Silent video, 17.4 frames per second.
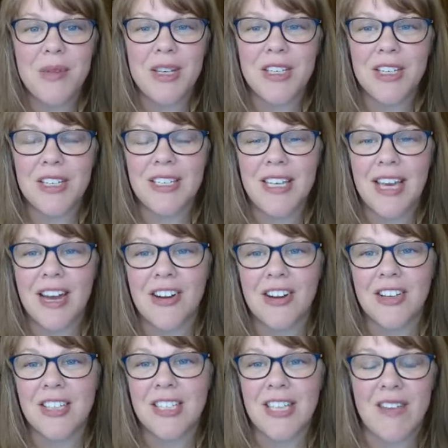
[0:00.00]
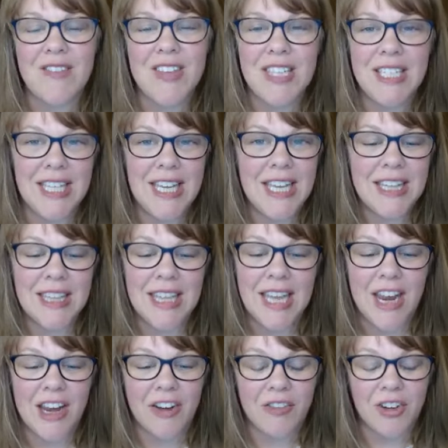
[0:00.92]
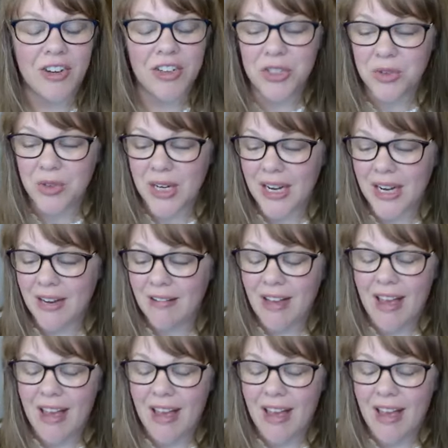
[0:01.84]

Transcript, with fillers: We just had our 17th anniversary,